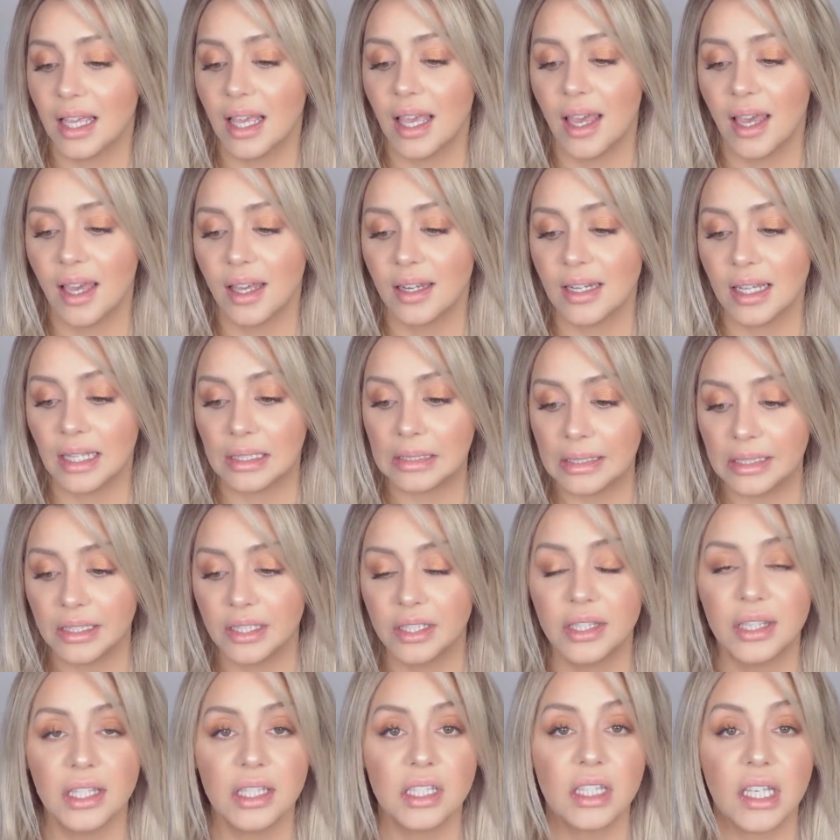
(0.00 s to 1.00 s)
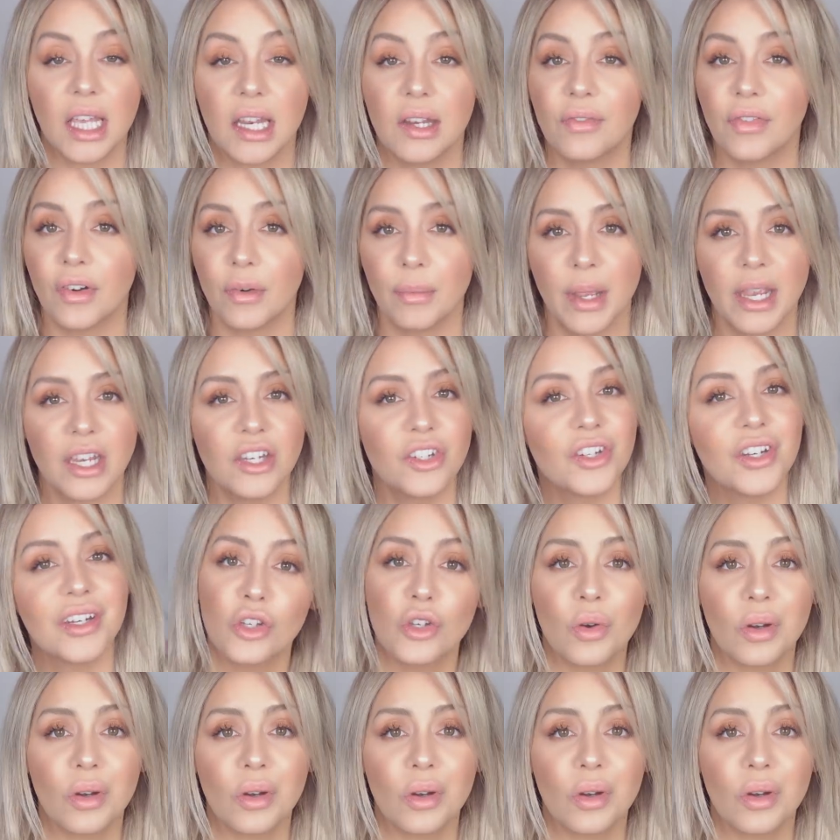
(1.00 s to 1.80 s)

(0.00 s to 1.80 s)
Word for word: and at least this information,